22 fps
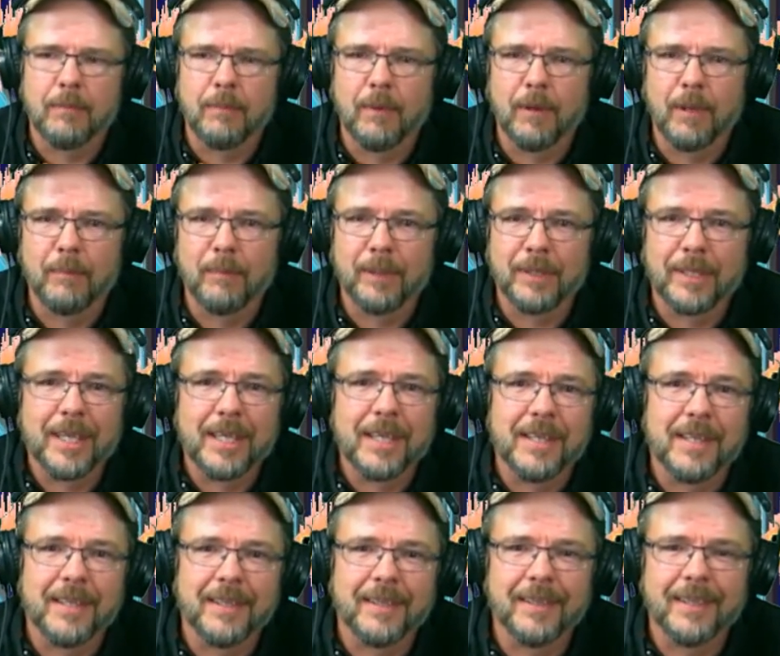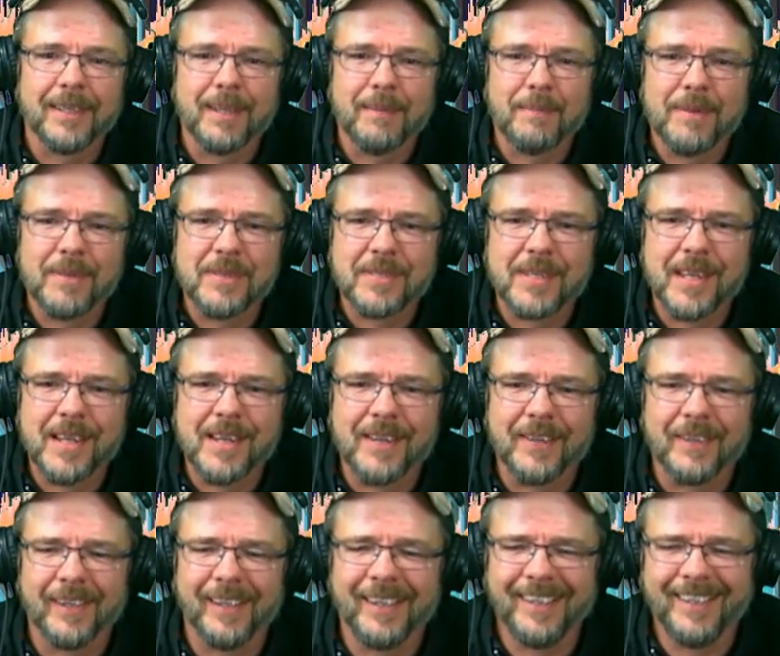but they missed
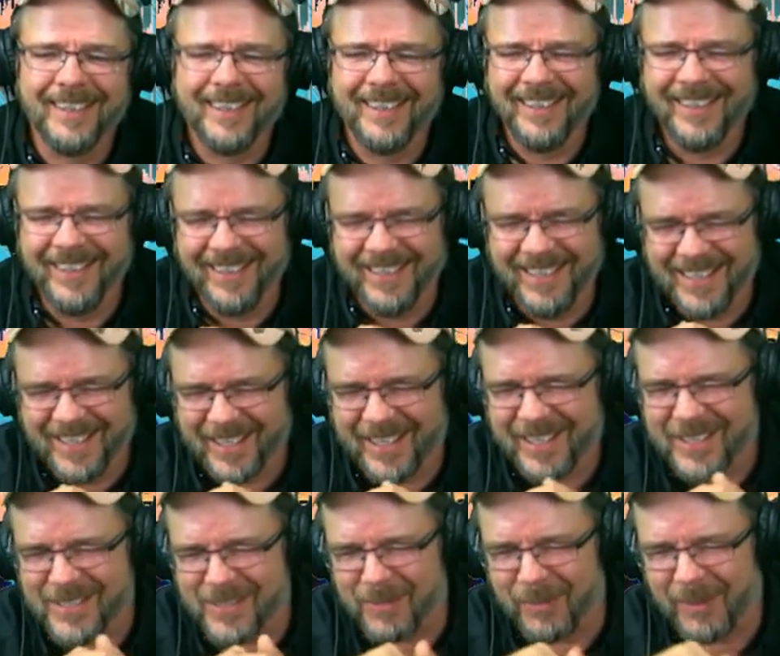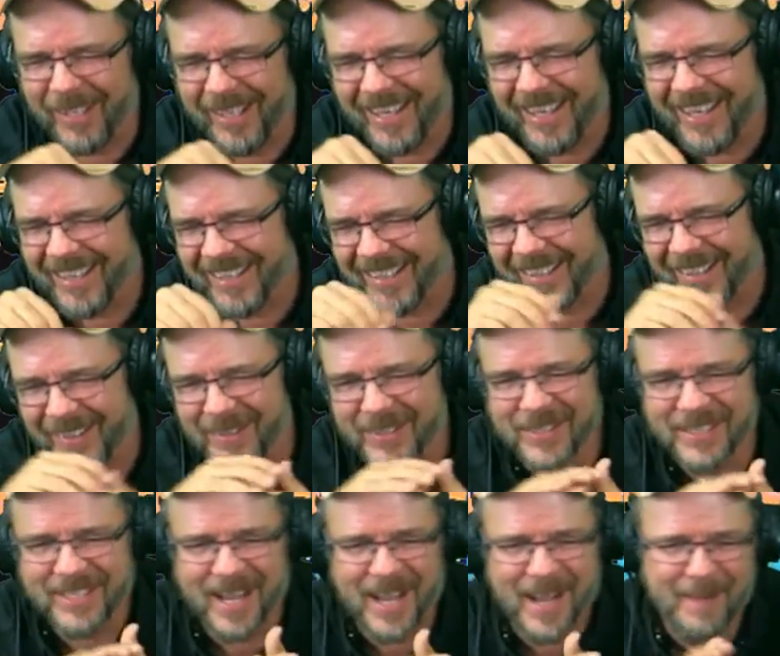out because we had a
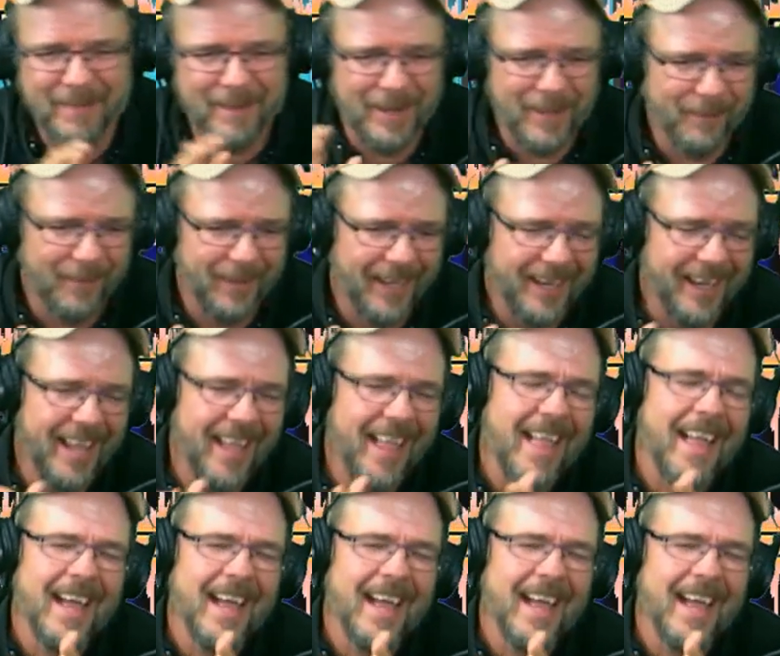good time anyway.